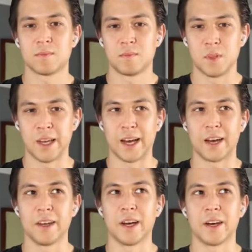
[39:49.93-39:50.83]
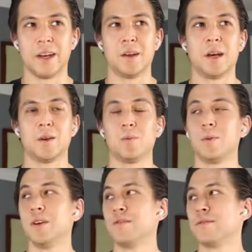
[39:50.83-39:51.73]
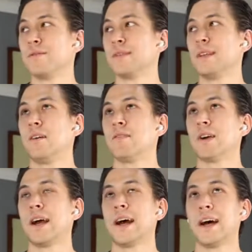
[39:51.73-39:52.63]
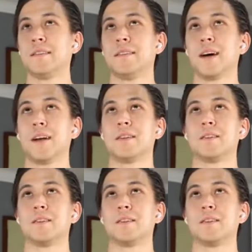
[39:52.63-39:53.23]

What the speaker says: Yeah, and we've never had that